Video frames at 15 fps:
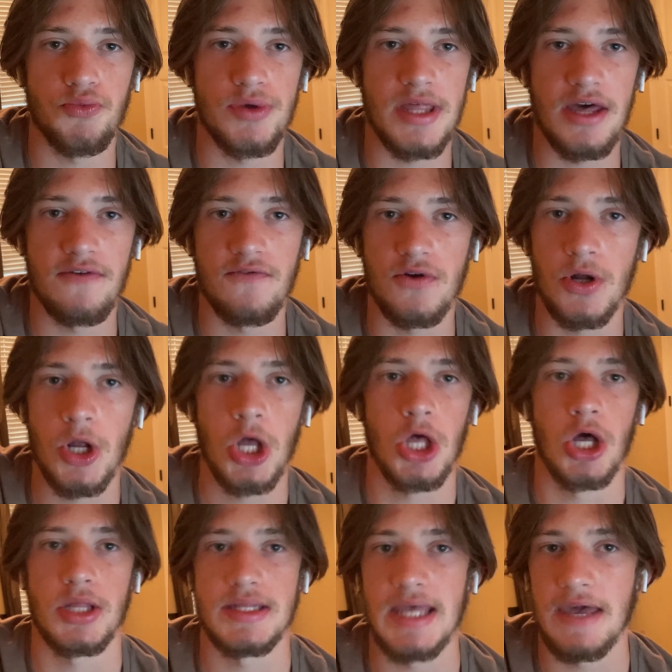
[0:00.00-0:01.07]
whenever
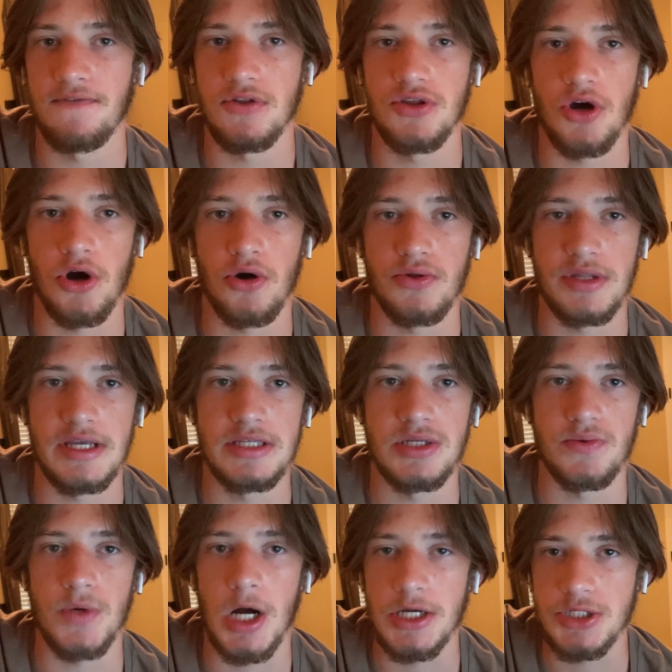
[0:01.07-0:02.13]
David Dahl needs a
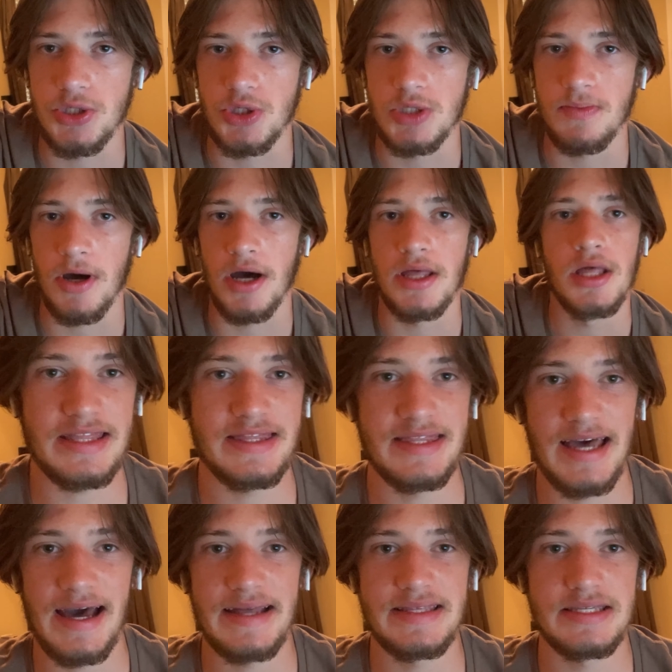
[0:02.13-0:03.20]
roster spot.
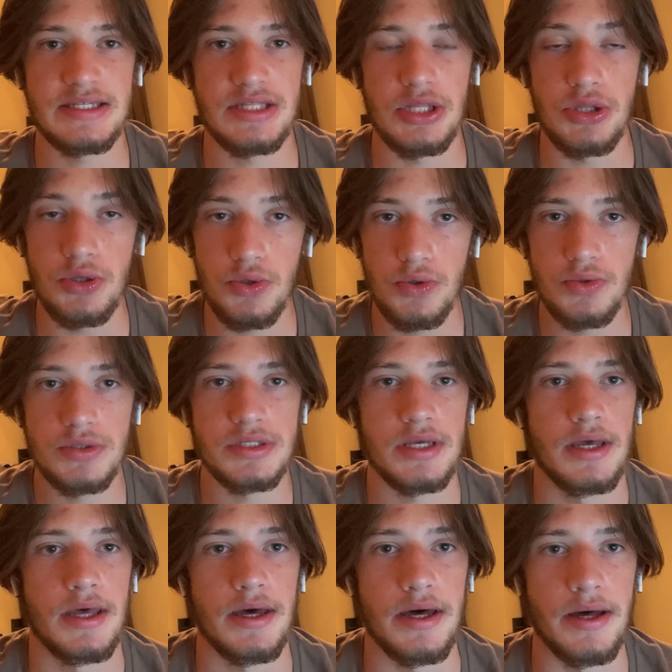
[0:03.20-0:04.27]
That's the news.
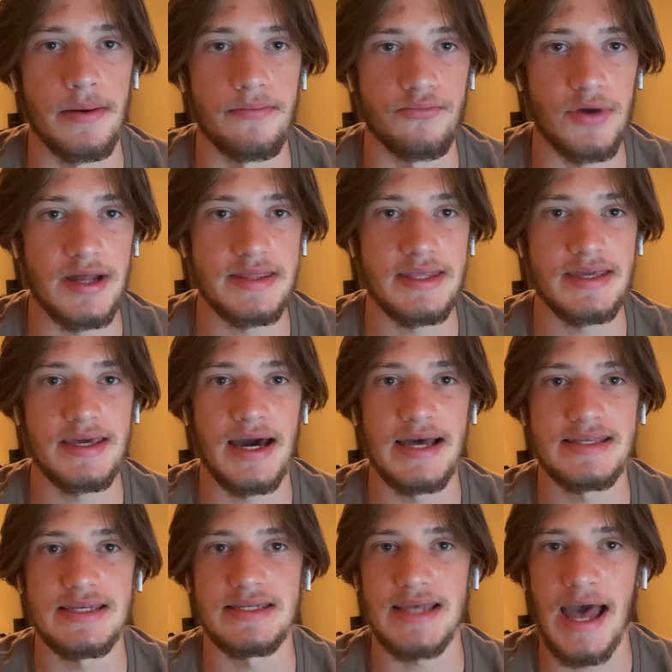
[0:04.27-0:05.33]
Um, Brett the
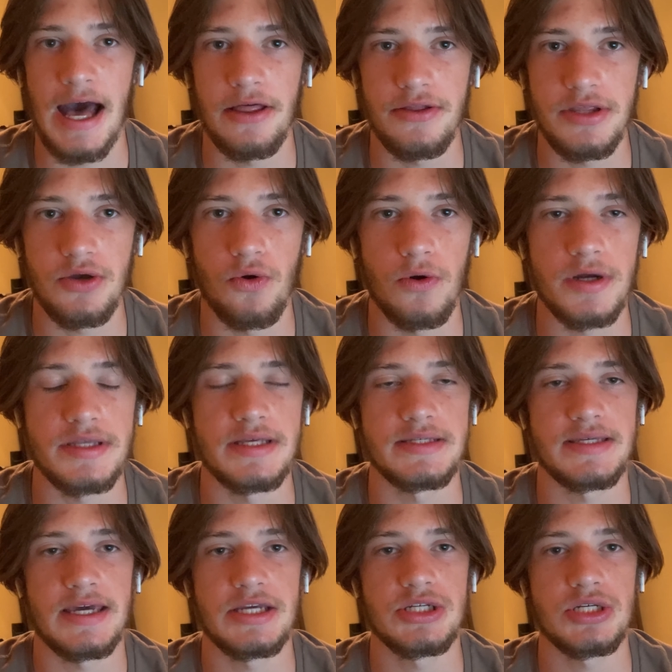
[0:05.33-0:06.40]
is out of the
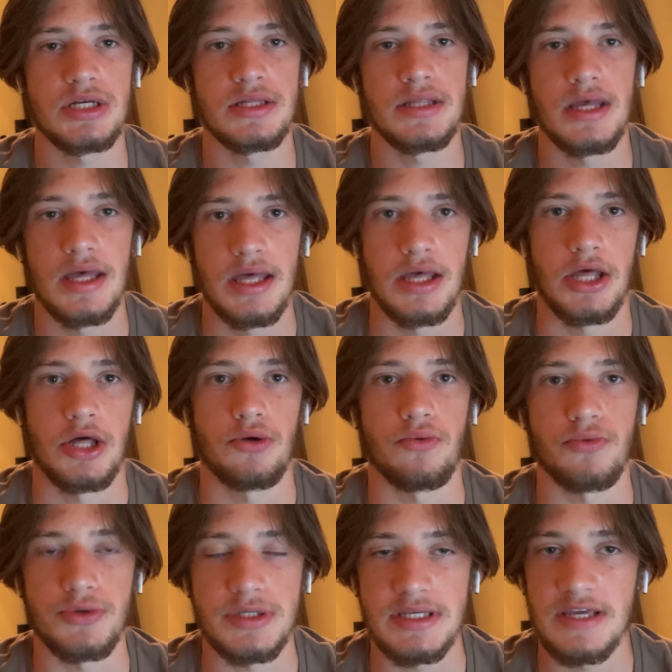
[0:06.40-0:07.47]
organization.
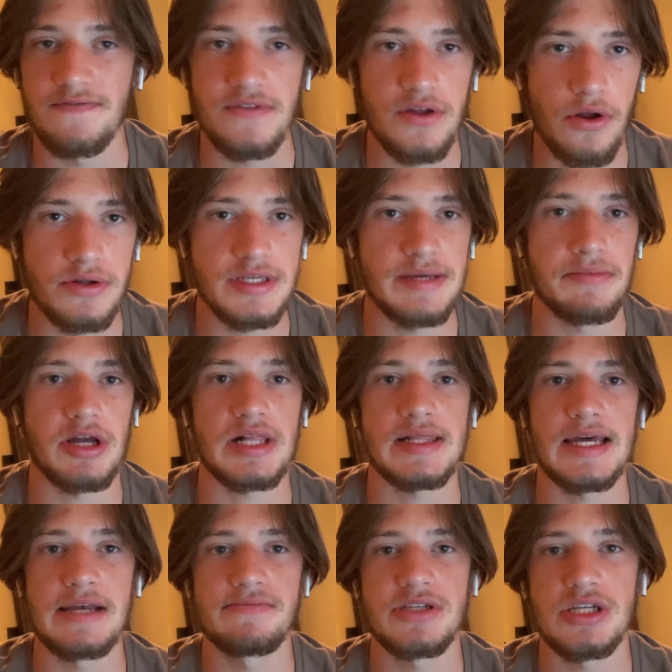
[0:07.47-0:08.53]
We'll see if another team
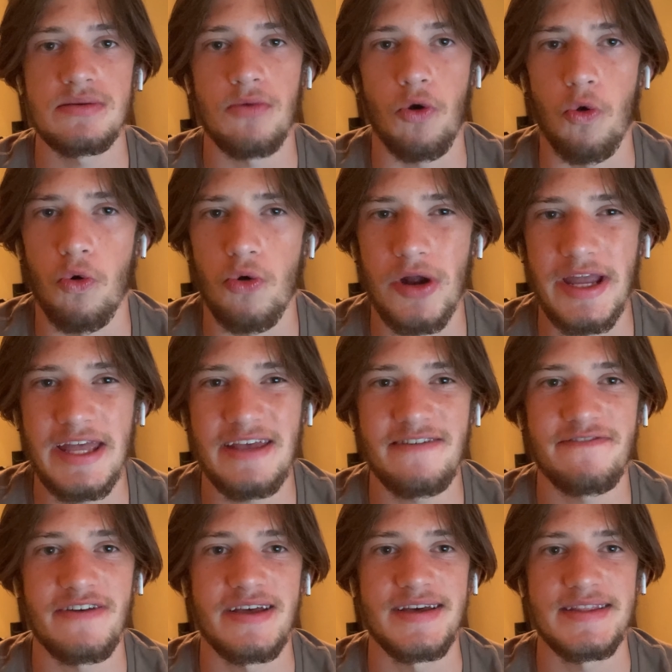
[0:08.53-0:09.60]
claims him or
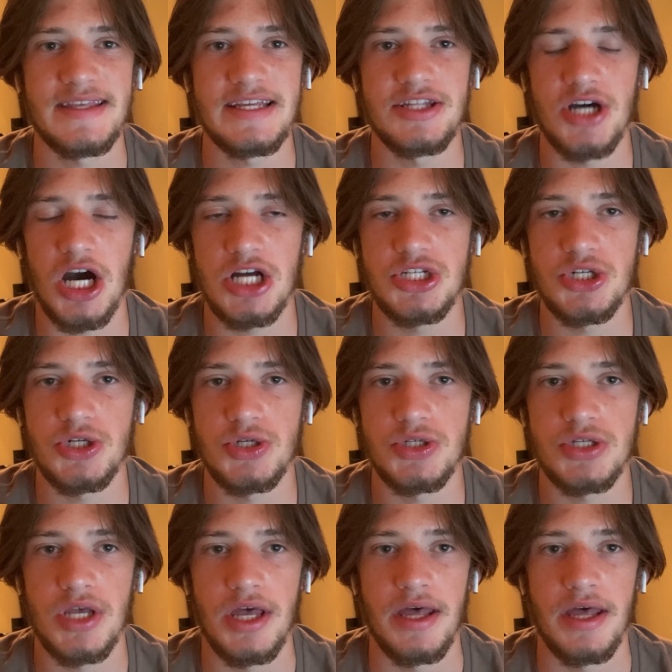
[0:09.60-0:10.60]
if the Dodgers